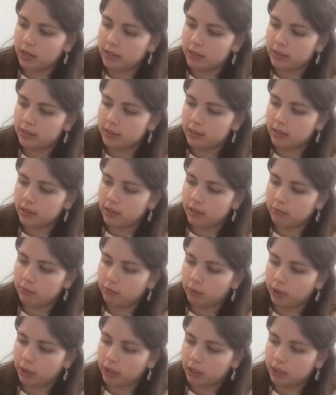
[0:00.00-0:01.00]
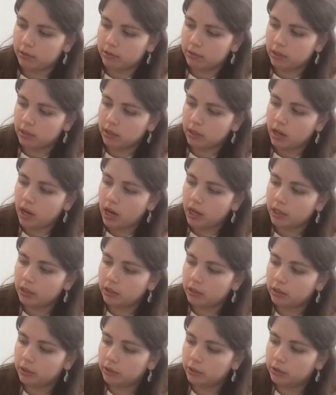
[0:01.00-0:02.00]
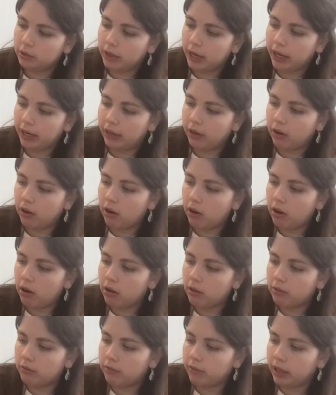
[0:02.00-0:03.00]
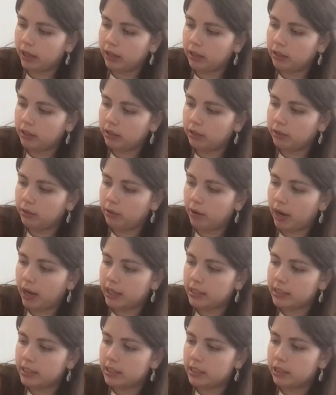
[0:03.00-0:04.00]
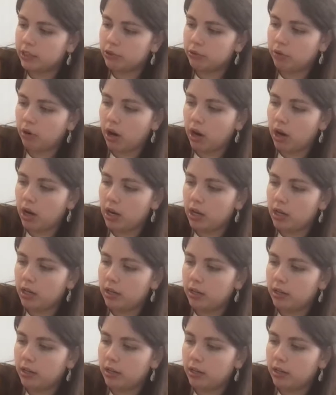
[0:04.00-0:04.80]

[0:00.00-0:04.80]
because we're going to use a lot of glue and all of that glue has to dry.